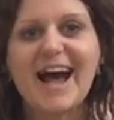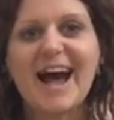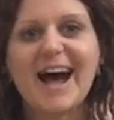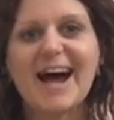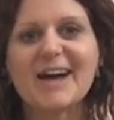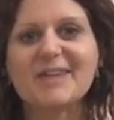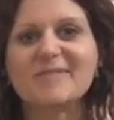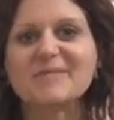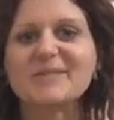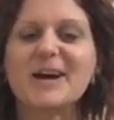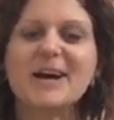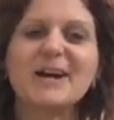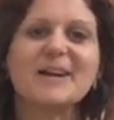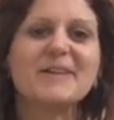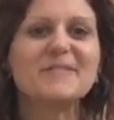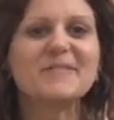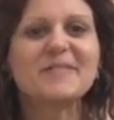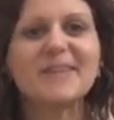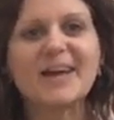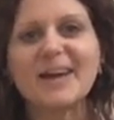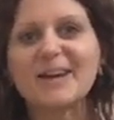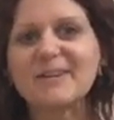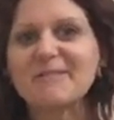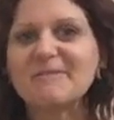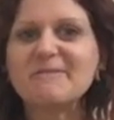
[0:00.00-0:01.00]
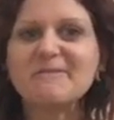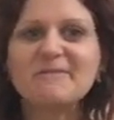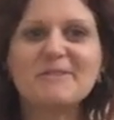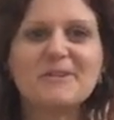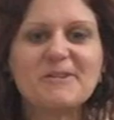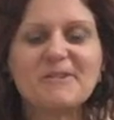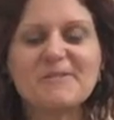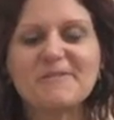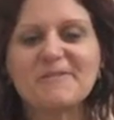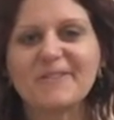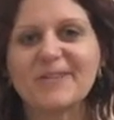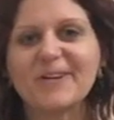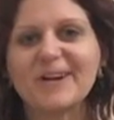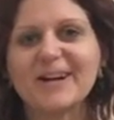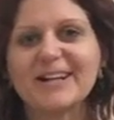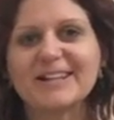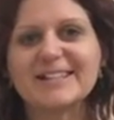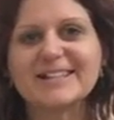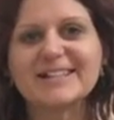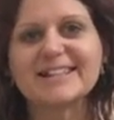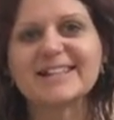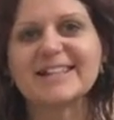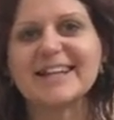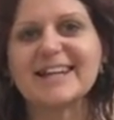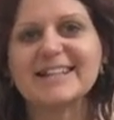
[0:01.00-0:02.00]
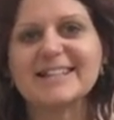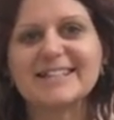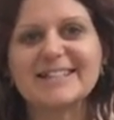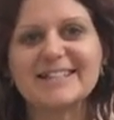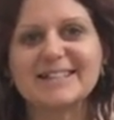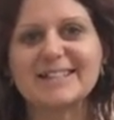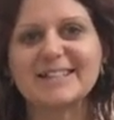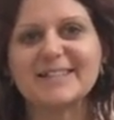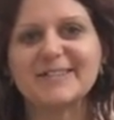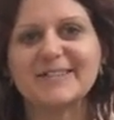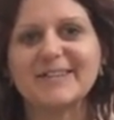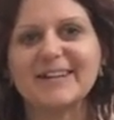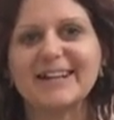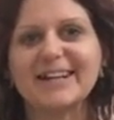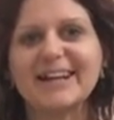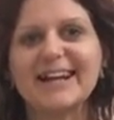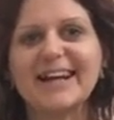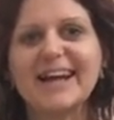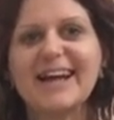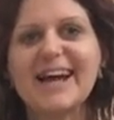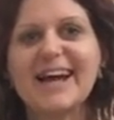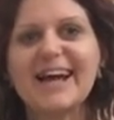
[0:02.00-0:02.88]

I'm kind of like full force, let's do it,